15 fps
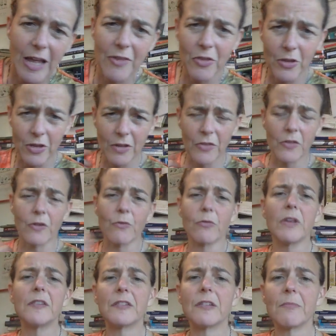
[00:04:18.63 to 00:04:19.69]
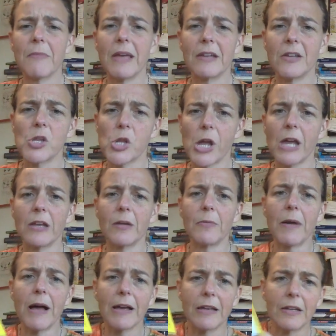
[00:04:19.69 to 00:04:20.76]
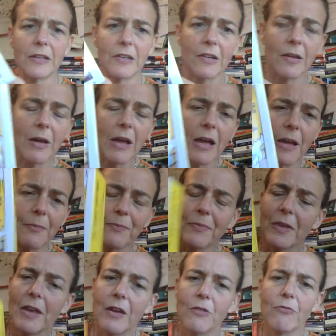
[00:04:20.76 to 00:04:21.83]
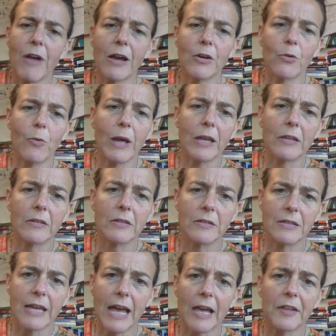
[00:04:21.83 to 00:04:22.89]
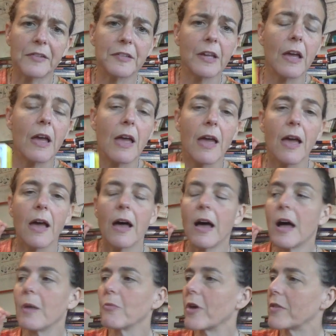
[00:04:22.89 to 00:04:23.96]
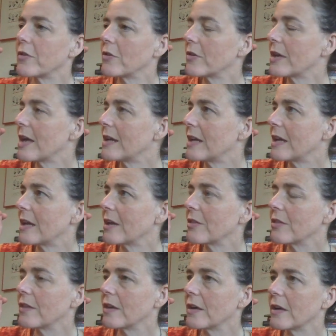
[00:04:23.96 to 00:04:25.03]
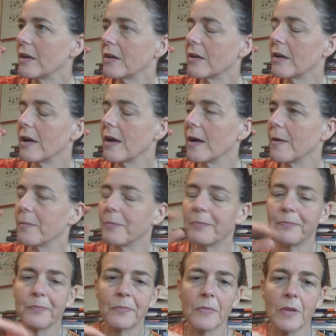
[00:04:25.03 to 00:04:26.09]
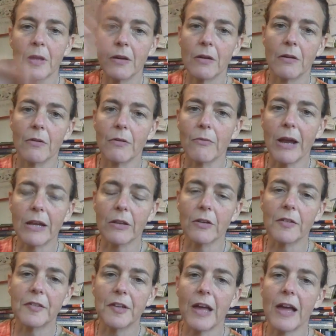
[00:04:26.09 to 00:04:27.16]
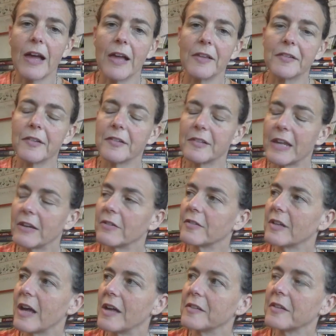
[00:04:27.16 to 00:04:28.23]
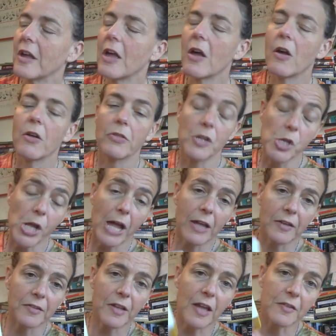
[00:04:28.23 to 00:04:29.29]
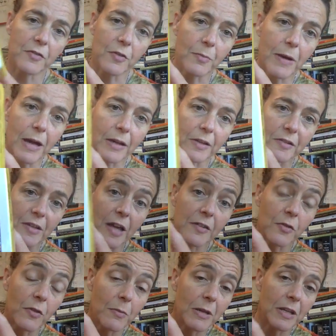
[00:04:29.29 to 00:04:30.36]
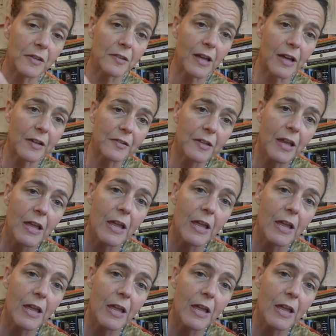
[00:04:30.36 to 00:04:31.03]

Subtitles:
and the recent made in China pocketed Rider-Waite decks, whether you're getting the regular size, the standard size, the giant size, or the pocket size, or the mini size,